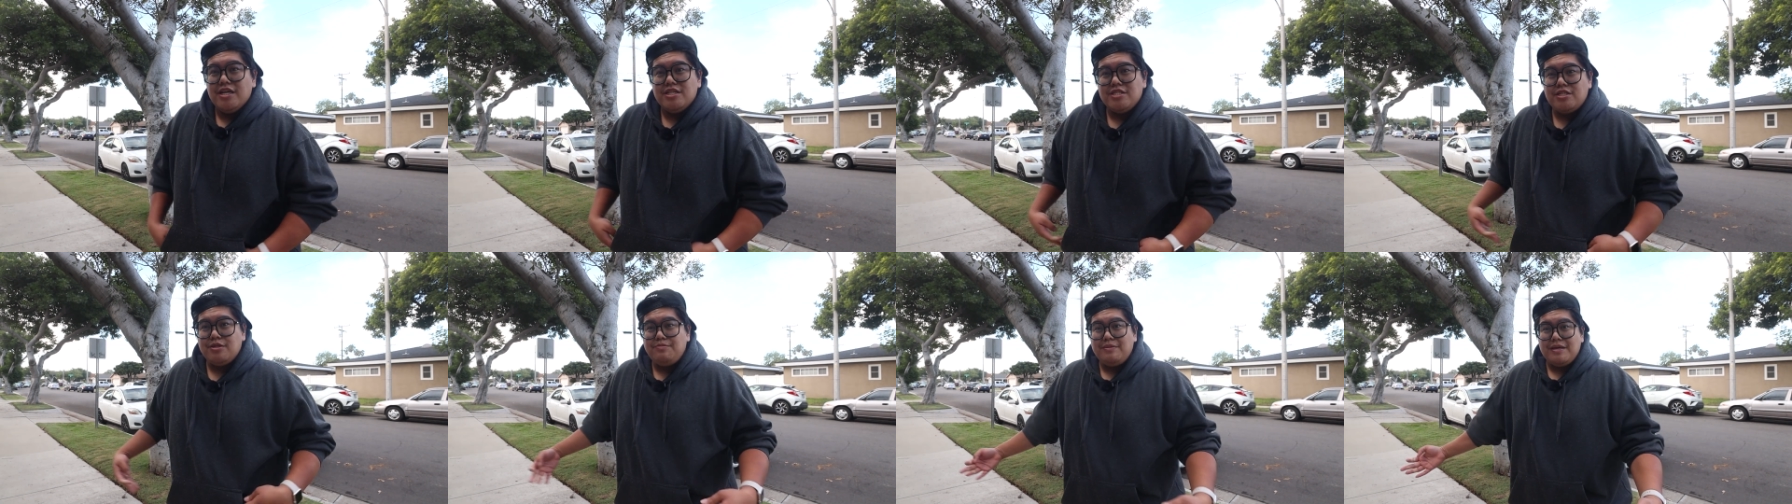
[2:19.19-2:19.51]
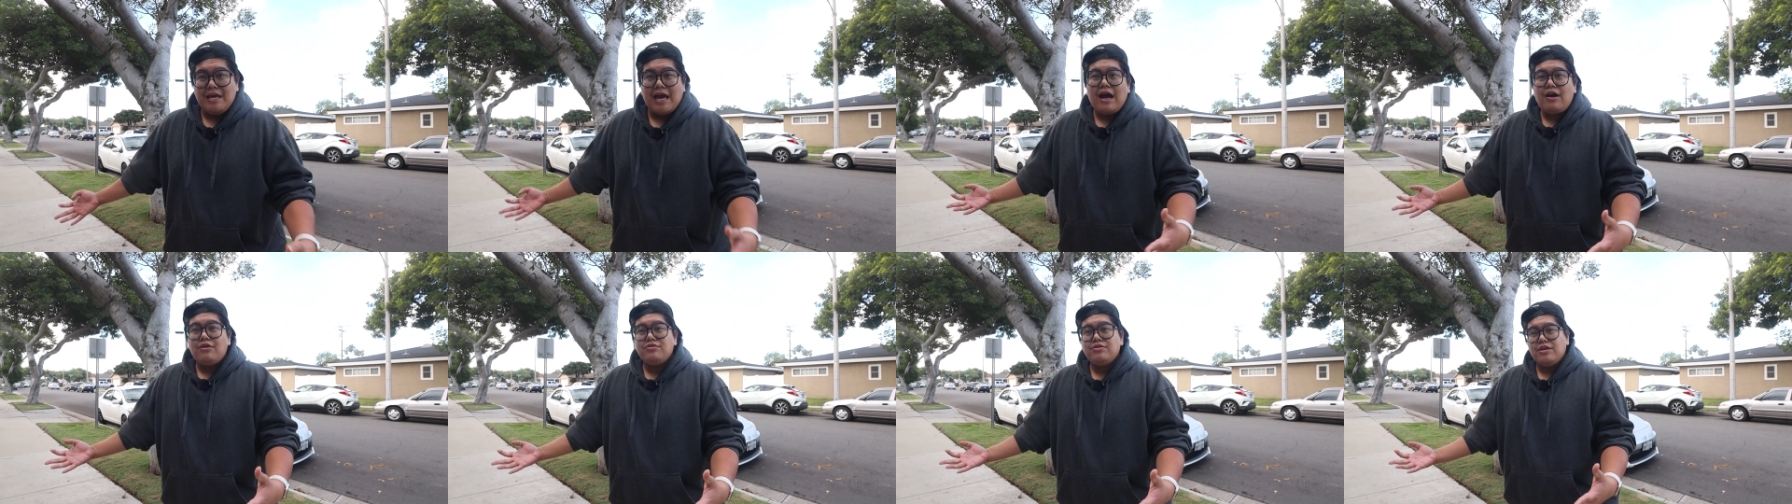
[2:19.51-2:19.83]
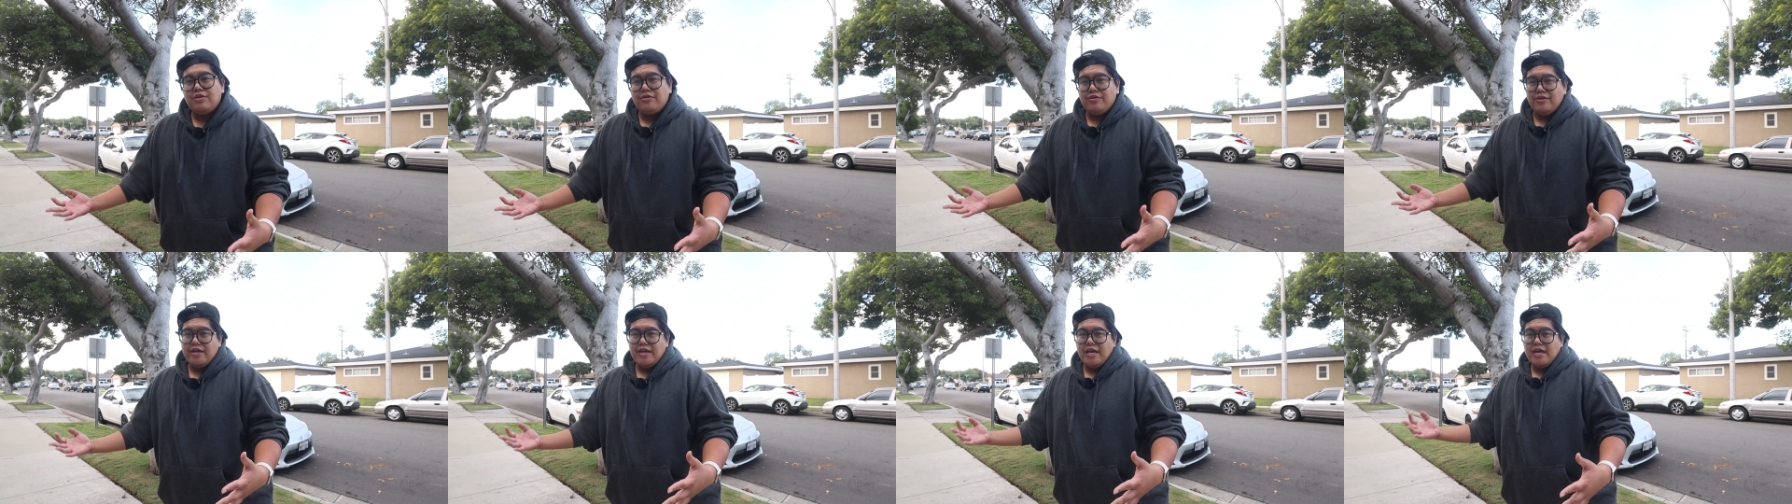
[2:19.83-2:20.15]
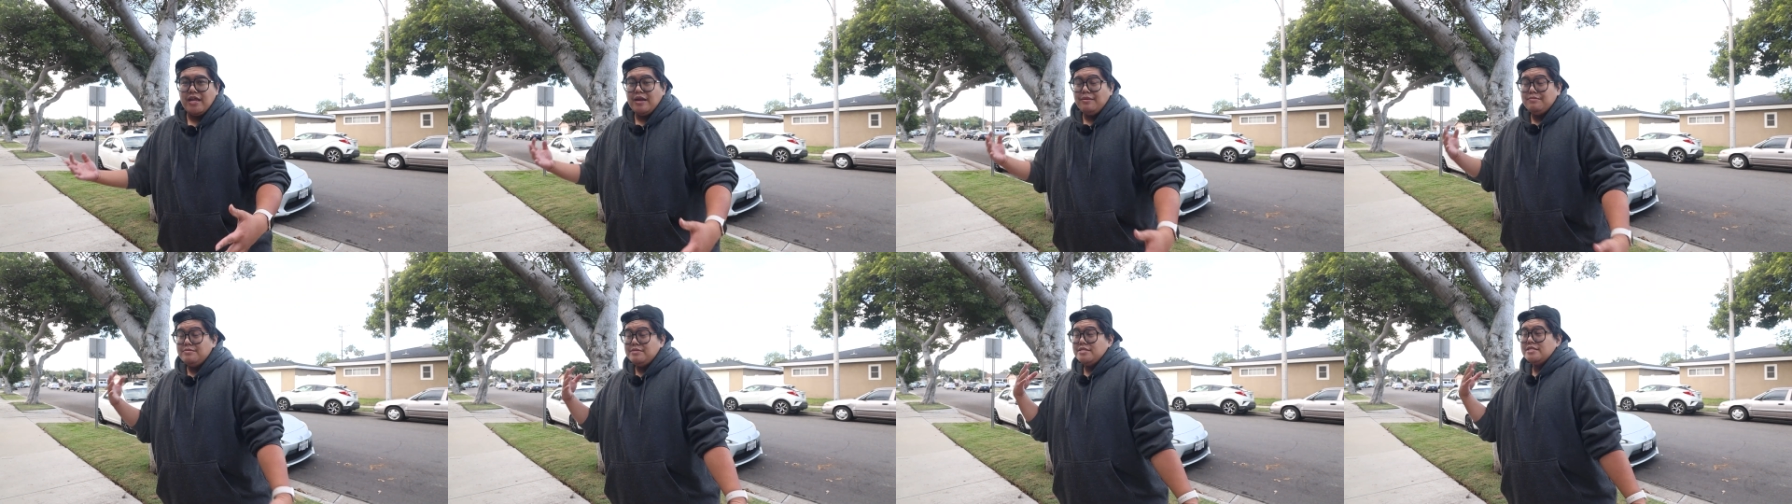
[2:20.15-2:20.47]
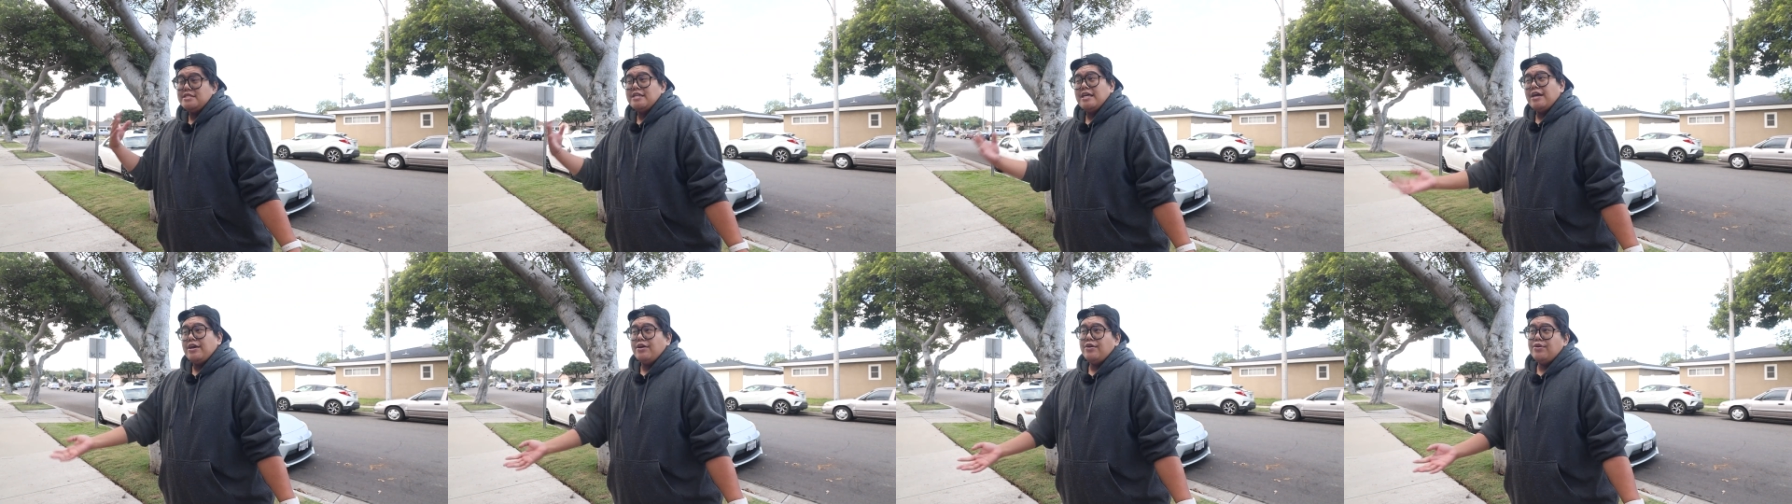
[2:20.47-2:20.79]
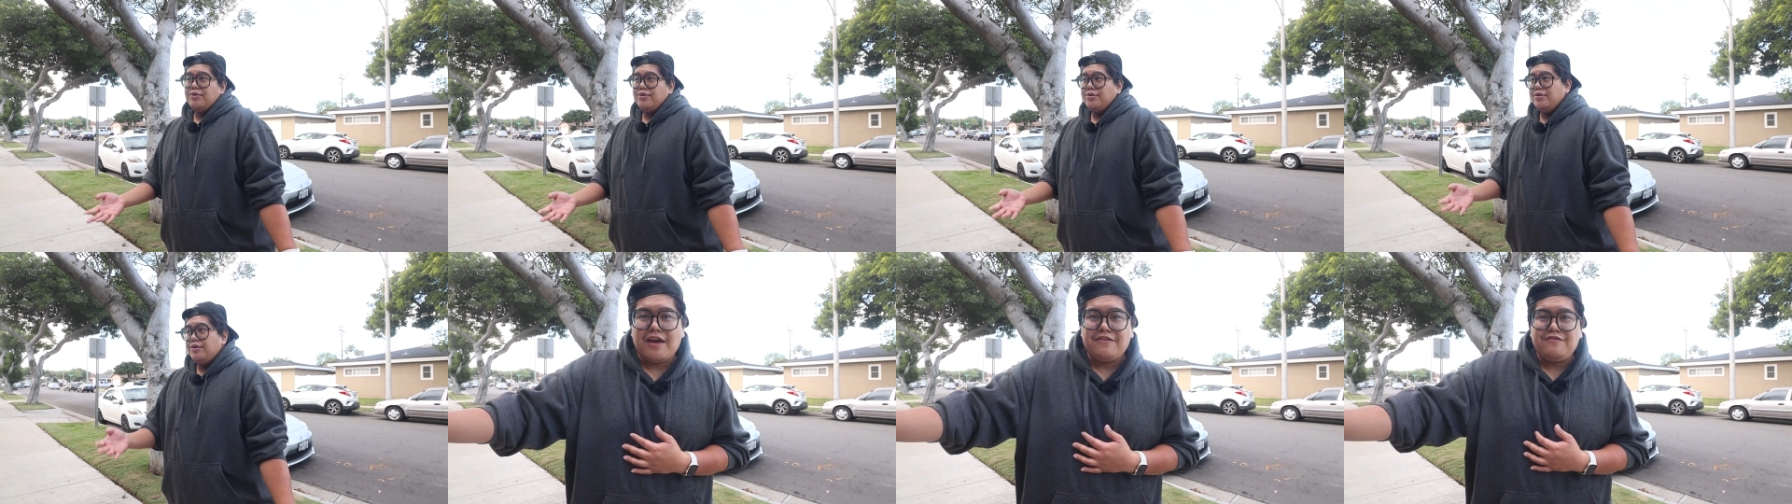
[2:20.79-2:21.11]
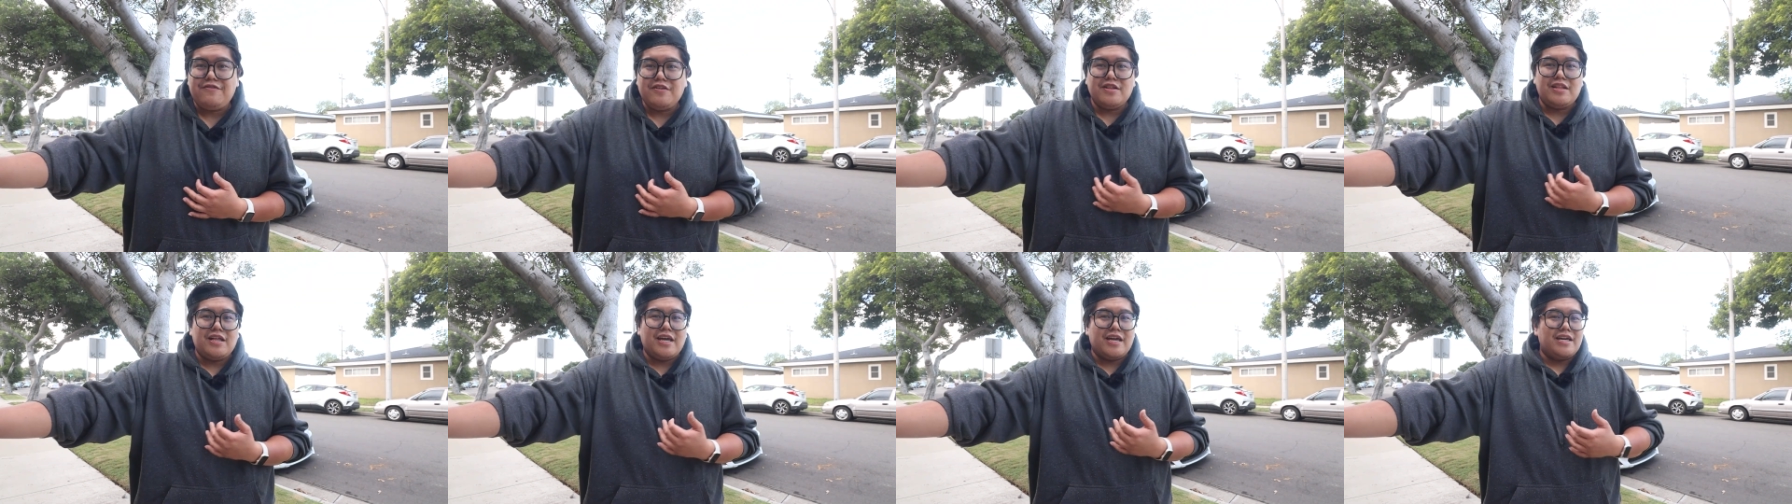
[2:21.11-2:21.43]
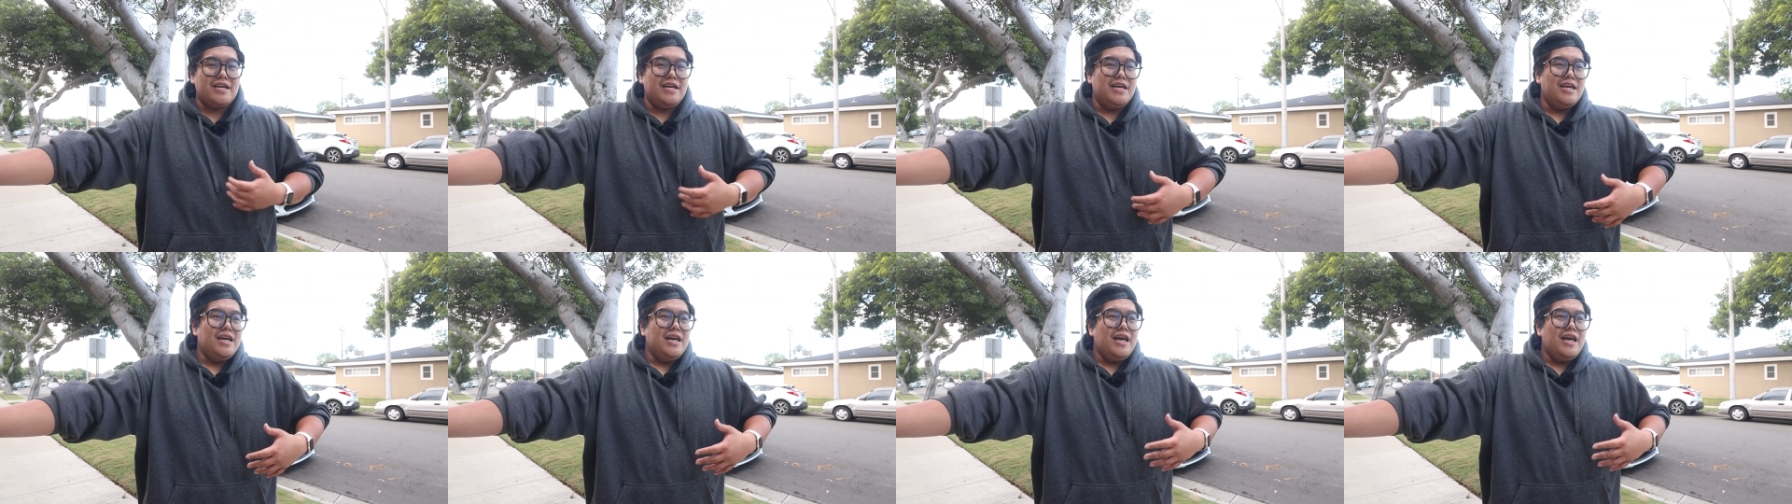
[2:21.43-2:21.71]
to be out there again. I'm scared. I feel like